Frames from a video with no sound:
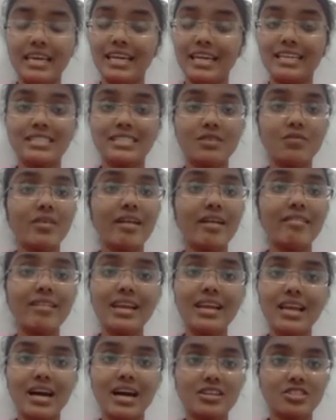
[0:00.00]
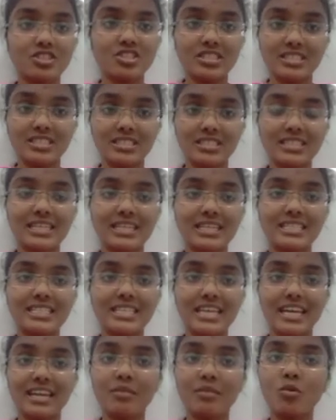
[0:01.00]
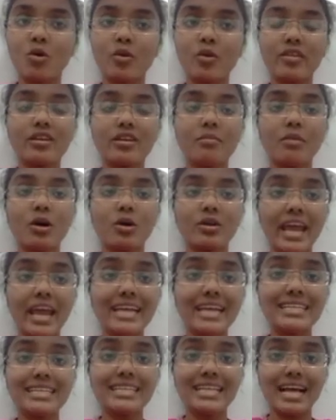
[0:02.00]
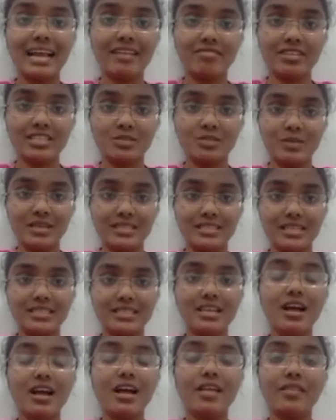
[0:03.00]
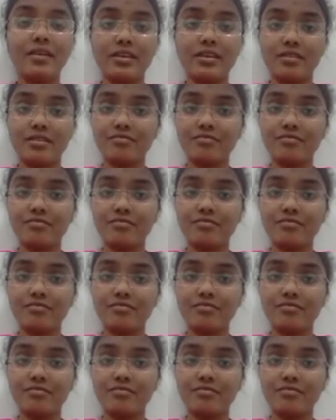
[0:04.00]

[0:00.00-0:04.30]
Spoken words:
It is a very large genus containing more than about 1800 species that are